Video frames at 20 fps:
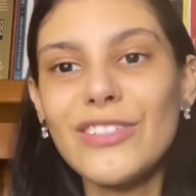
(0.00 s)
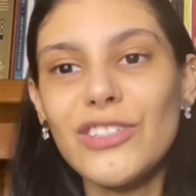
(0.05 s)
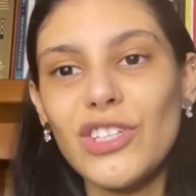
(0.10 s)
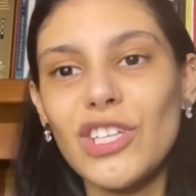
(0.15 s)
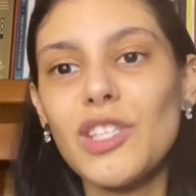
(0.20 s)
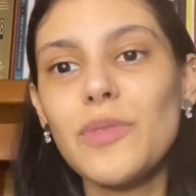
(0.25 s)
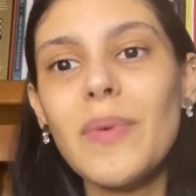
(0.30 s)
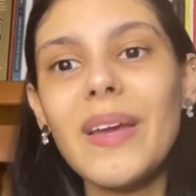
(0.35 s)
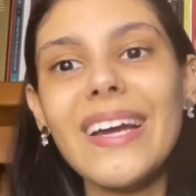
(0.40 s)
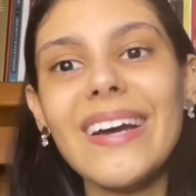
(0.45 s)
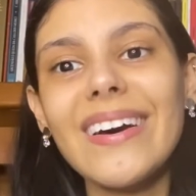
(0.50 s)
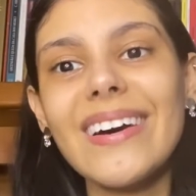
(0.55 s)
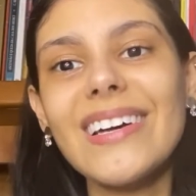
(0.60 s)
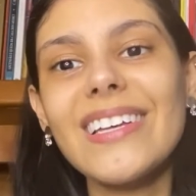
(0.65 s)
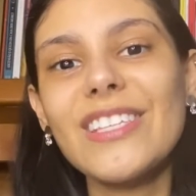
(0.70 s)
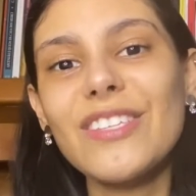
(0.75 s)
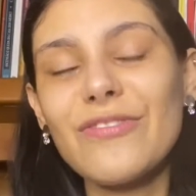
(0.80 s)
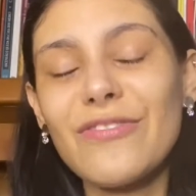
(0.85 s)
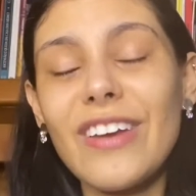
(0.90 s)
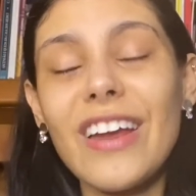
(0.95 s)
Just
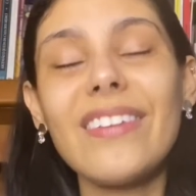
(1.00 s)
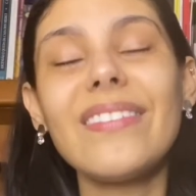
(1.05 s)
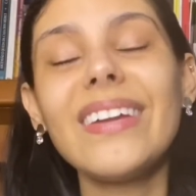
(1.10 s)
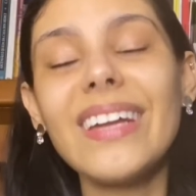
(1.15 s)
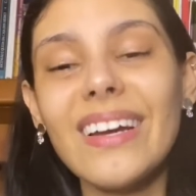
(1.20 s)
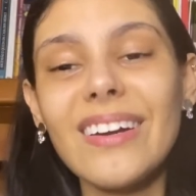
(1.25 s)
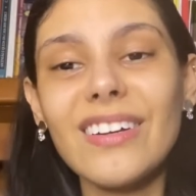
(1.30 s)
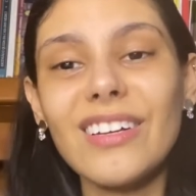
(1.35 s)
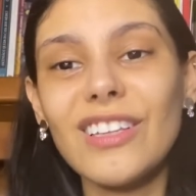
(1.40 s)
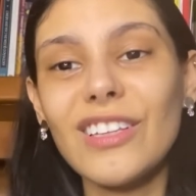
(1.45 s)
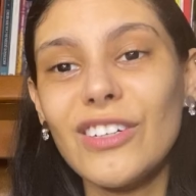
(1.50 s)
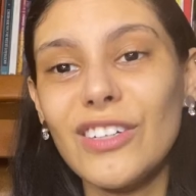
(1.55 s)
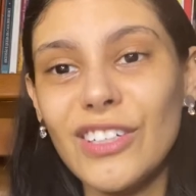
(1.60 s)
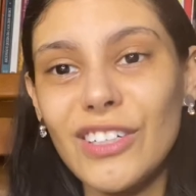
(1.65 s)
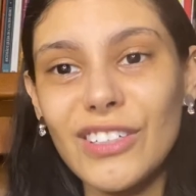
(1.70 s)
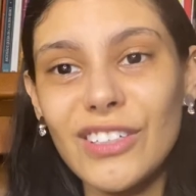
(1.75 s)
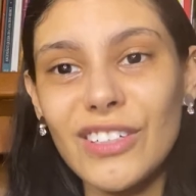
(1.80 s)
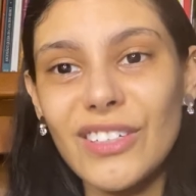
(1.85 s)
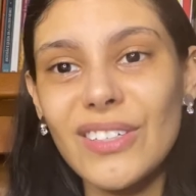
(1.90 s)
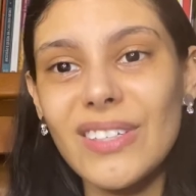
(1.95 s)
because very young
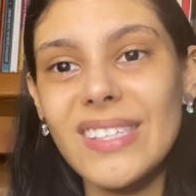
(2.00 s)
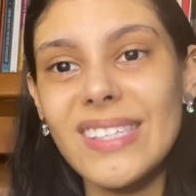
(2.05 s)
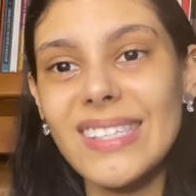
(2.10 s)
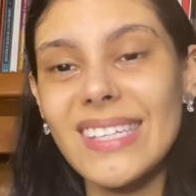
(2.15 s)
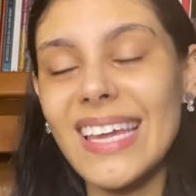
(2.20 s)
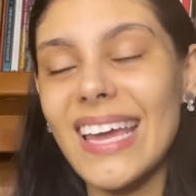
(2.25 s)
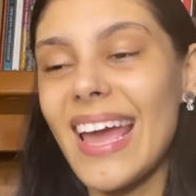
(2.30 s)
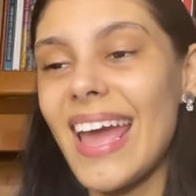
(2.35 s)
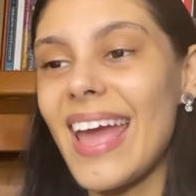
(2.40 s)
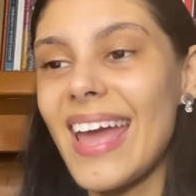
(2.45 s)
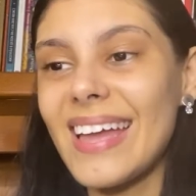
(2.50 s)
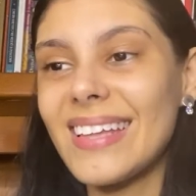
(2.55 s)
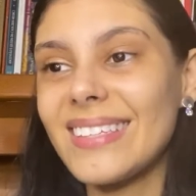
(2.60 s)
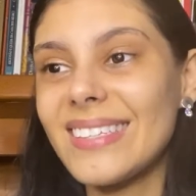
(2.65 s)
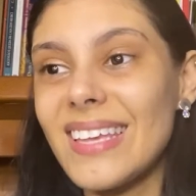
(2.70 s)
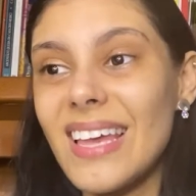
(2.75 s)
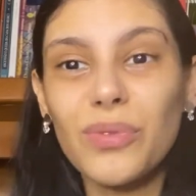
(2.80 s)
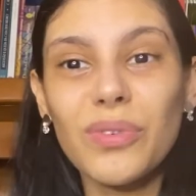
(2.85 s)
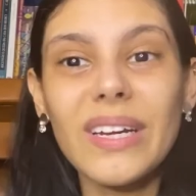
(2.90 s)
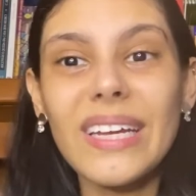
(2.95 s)
learners can't
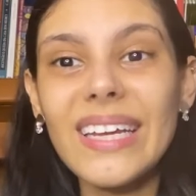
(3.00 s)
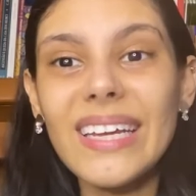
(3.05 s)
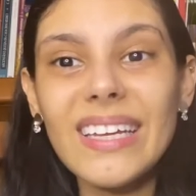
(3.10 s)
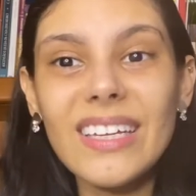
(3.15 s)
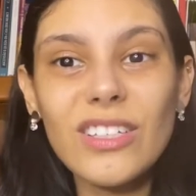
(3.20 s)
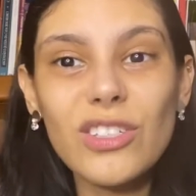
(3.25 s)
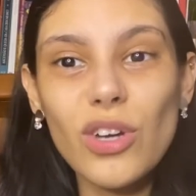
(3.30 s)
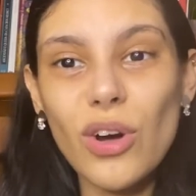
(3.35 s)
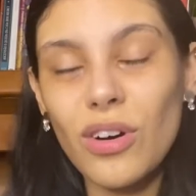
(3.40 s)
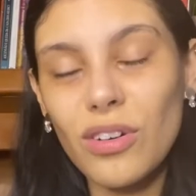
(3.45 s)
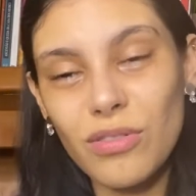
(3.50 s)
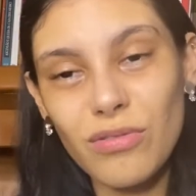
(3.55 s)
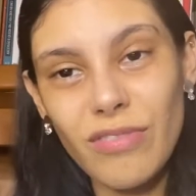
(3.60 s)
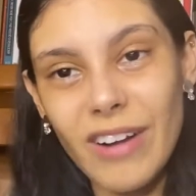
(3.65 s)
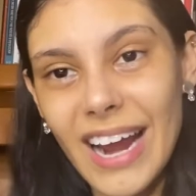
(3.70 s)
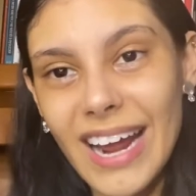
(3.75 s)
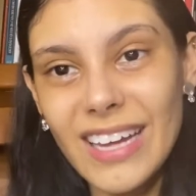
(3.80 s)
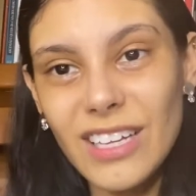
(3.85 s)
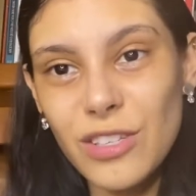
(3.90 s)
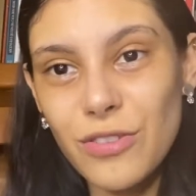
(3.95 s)
read or
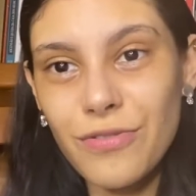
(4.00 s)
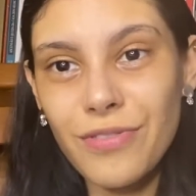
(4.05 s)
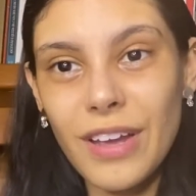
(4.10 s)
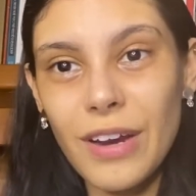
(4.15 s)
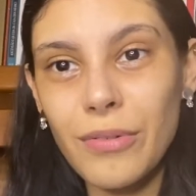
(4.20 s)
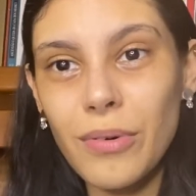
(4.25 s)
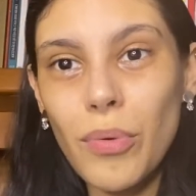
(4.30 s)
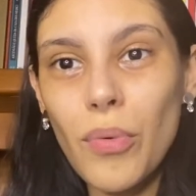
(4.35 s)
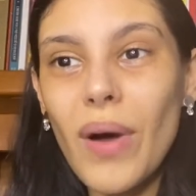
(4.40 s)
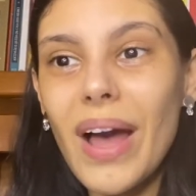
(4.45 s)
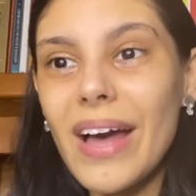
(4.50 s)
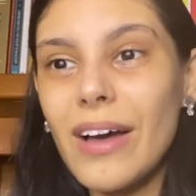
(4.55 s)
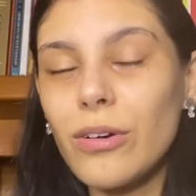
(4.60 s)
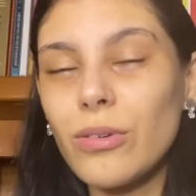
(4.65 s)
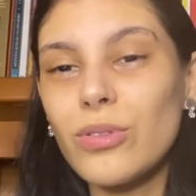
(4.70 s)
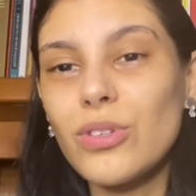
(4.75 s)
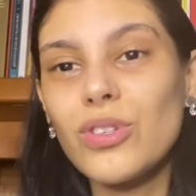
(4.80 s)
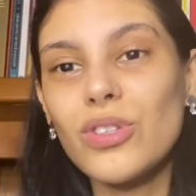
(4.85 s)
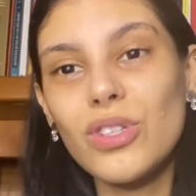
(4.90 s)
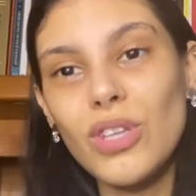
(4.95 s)
write very
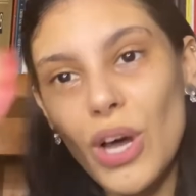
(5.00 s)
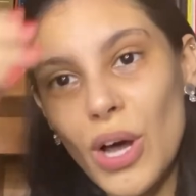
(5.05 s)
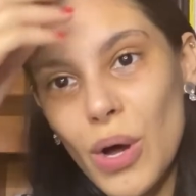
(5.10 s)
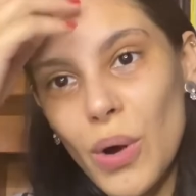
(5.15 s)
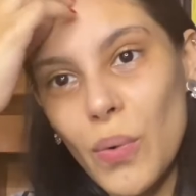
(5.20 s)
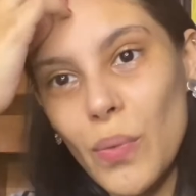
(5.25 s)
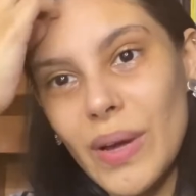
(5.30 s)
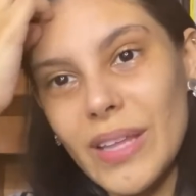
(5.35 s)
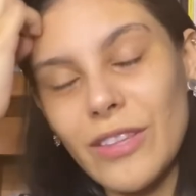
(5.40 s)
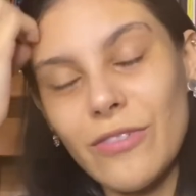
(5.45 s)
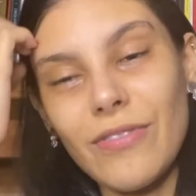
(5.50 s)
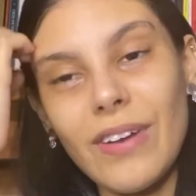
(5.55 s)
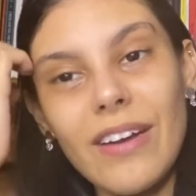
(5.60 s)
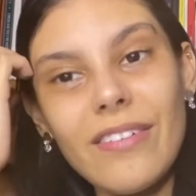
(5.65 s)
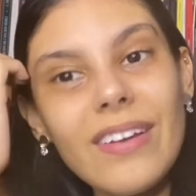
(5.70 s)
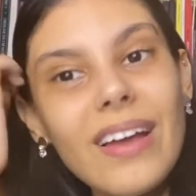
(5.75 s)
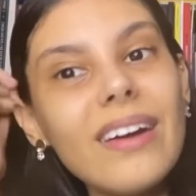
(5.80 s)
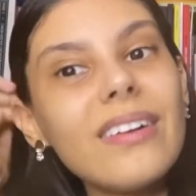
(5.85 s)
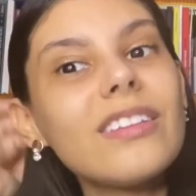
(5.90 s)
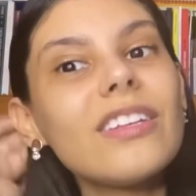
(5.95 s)
well. So with
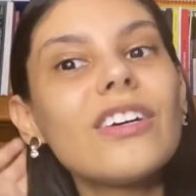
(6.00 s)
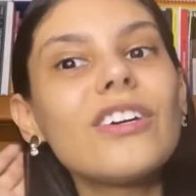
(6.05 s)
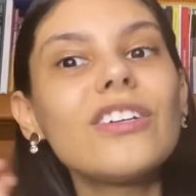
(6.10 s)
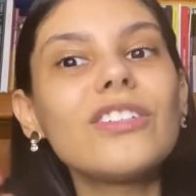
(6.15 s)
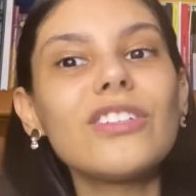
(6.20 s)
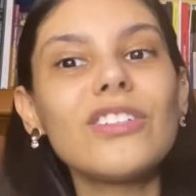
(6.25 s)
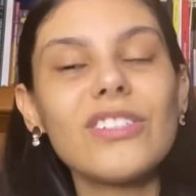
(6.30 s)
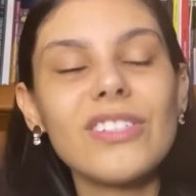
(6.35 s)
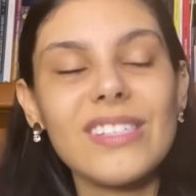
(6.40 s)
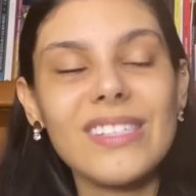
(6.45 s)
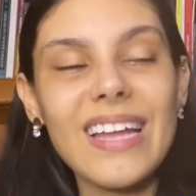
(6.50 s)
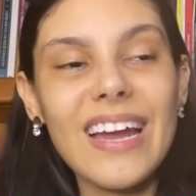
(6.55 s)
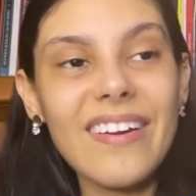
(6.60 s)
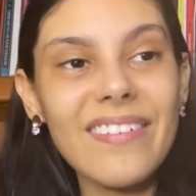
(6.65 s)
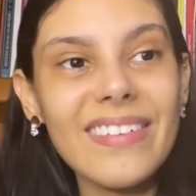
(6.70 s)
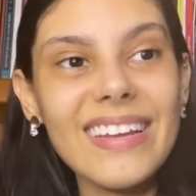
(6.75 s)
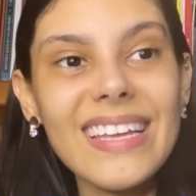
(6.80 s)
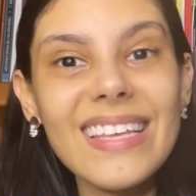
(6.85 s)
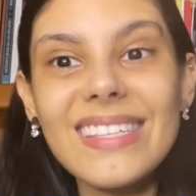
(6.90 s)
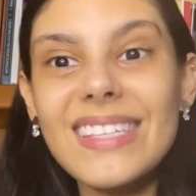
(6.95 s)
very young learners,
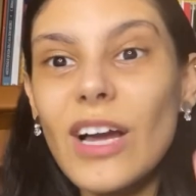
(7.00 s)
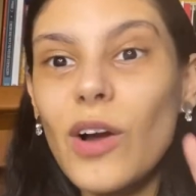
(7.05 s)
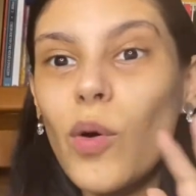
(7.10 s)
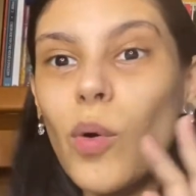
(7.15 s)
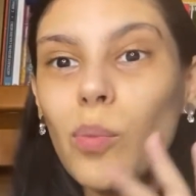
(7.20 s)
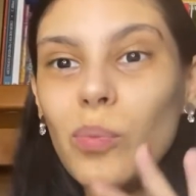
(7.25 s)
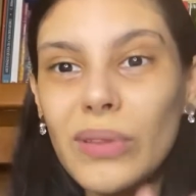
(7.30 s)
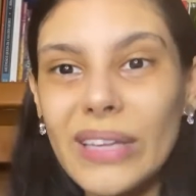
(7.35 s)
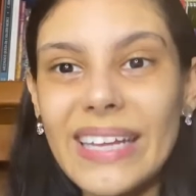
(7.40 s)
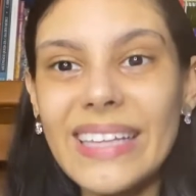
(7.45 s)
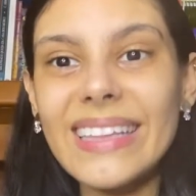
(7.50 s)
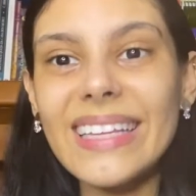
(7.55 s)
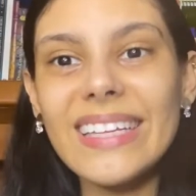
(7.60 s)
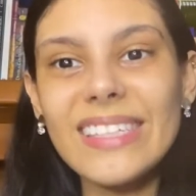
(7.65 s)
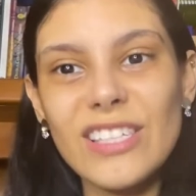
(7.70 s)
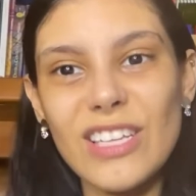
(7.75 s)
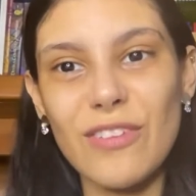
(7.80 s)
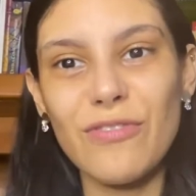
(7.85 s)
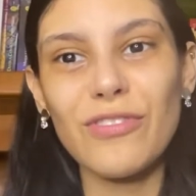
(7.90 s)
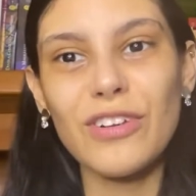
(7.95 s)
there is a completely
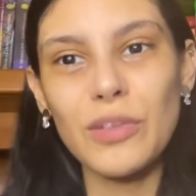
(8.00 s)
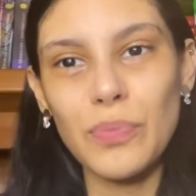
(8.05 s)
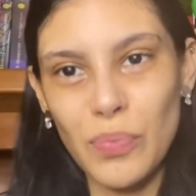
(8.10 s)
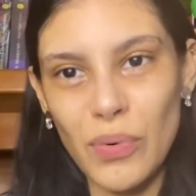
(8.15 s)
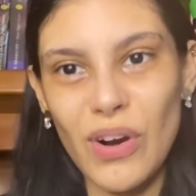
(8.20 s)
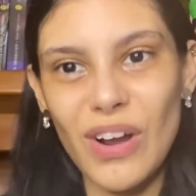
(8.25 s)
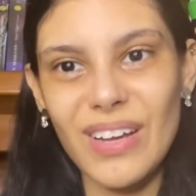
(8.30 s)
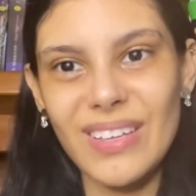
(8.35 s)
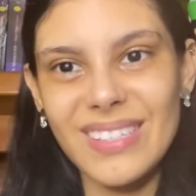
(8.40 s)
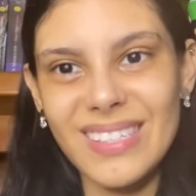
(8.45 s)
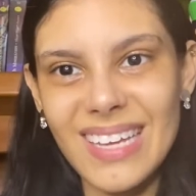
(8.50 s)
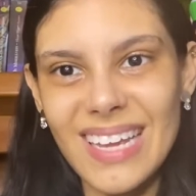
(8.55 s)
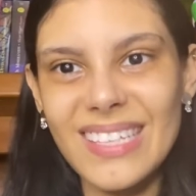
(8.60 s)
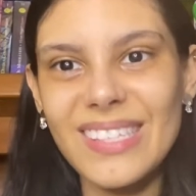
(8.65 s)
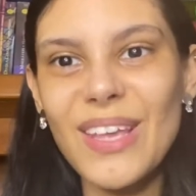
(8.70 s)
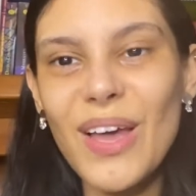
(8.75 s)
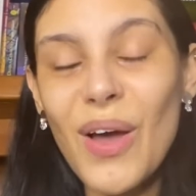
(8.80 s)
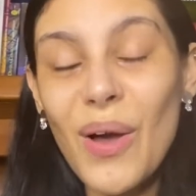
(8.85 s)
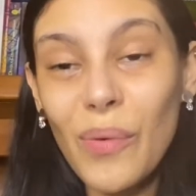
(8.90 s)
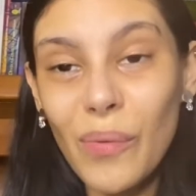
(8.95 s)
different
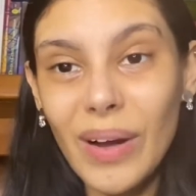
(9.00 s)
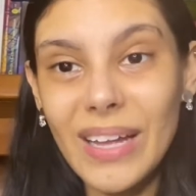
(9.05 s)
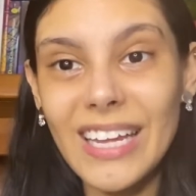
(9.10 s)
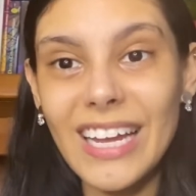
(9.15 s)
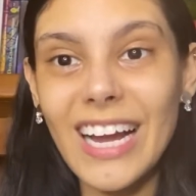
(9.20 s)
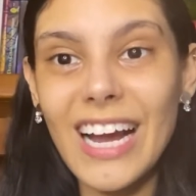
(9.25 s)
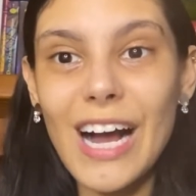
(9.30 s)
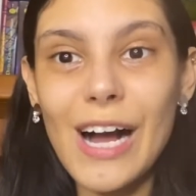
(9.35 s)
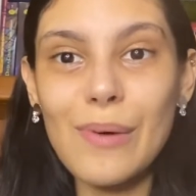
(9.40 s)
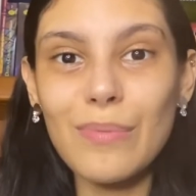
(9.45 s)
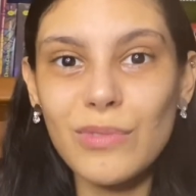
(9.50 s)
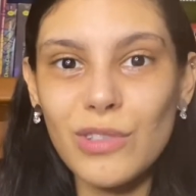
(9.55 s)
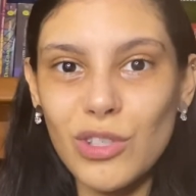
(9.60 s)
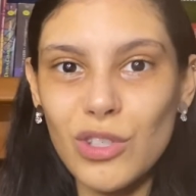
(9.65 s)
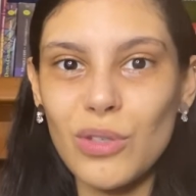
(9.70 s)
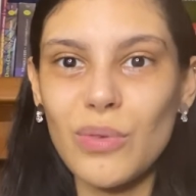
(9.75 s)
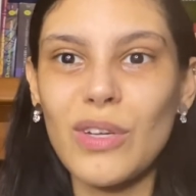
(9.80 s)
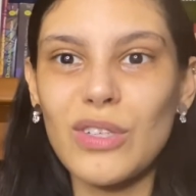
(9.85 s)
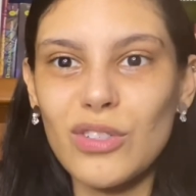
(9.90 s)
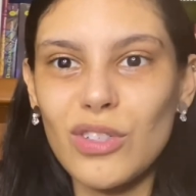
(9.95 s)
process when it comes
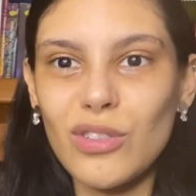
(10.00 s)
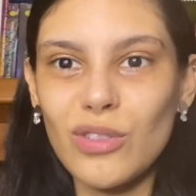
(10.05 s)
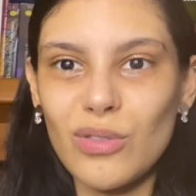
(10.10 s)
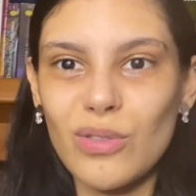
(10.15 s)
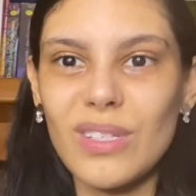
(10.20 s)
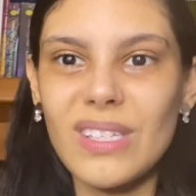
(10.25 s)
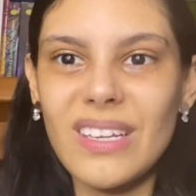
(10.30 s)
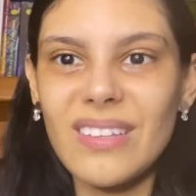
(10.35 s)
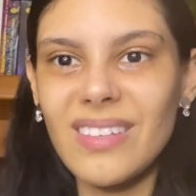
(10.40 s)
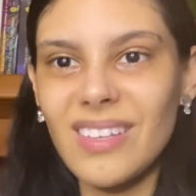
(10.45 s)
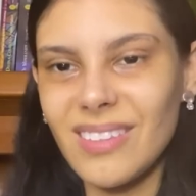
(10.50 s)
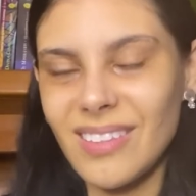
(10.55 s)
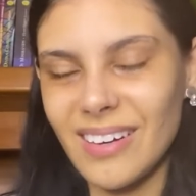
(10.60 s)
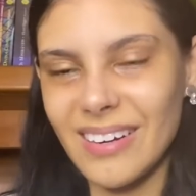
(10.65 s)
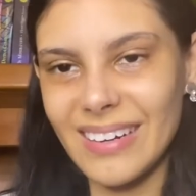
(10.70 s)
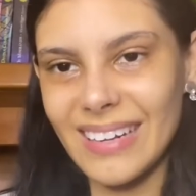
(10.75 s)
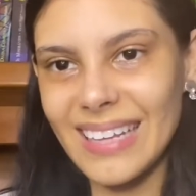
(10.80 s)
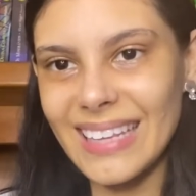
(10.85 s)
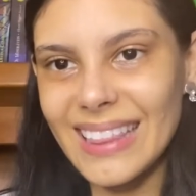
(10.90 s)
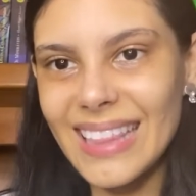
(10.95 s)
to introducing the
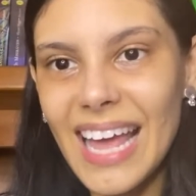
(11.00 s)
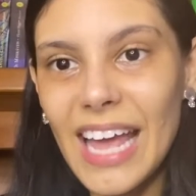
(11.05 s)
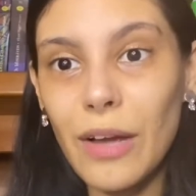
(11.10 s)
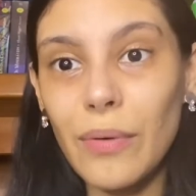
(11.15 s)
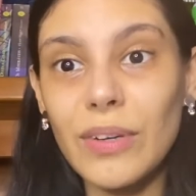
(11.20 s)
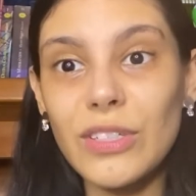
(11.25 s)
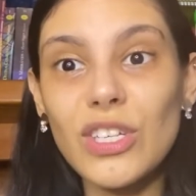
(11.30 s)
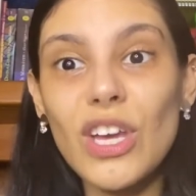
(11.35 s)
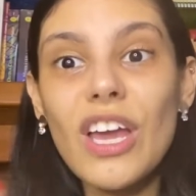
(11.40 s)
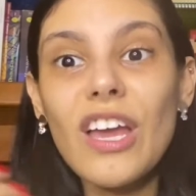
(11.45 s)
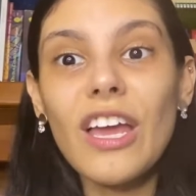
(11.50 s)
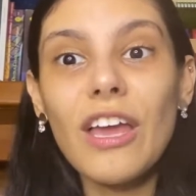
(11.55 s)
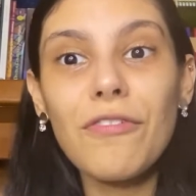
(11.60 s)
target language.